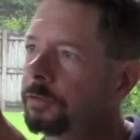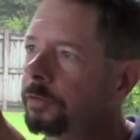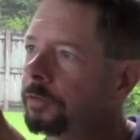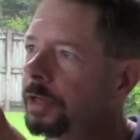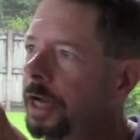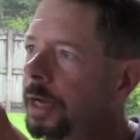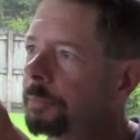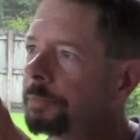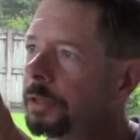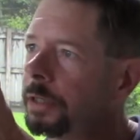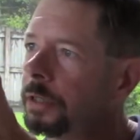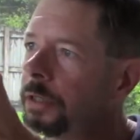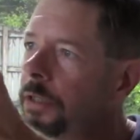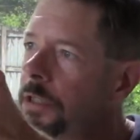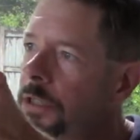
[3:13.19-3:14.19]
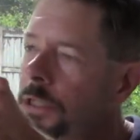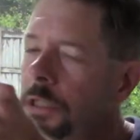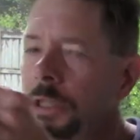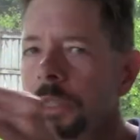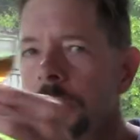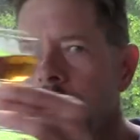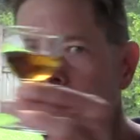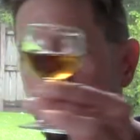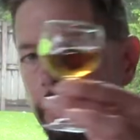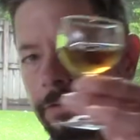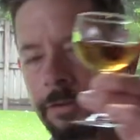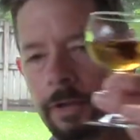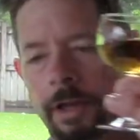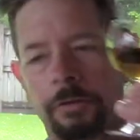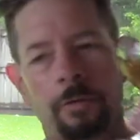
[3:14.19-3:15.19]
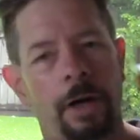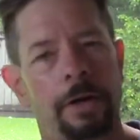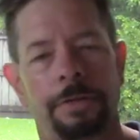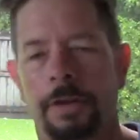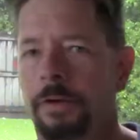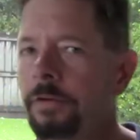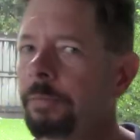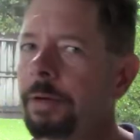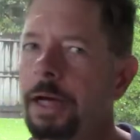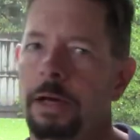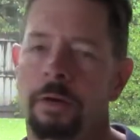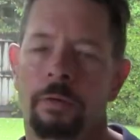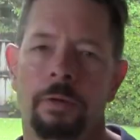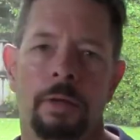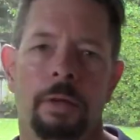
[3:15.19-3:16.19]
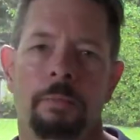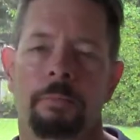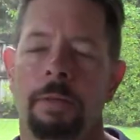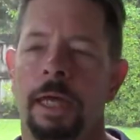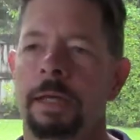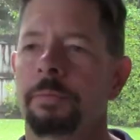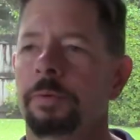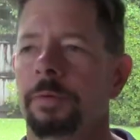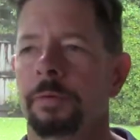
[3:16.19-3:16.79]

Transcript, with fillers: it's copper. It says right there on the bottle, made